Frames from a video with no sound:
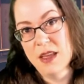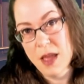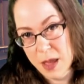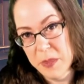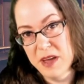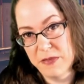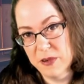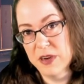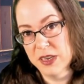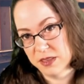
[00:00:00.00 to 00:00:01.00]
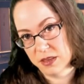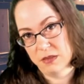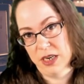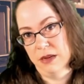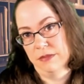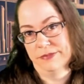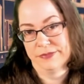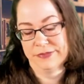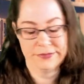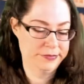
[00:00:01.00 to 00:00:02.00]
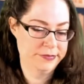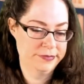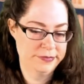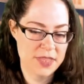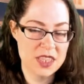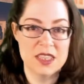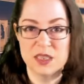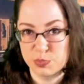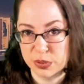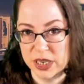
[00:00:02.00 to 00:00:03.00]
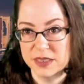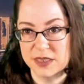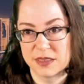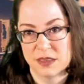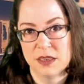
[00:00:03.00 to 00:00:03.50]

M F-er needs to go down. This prince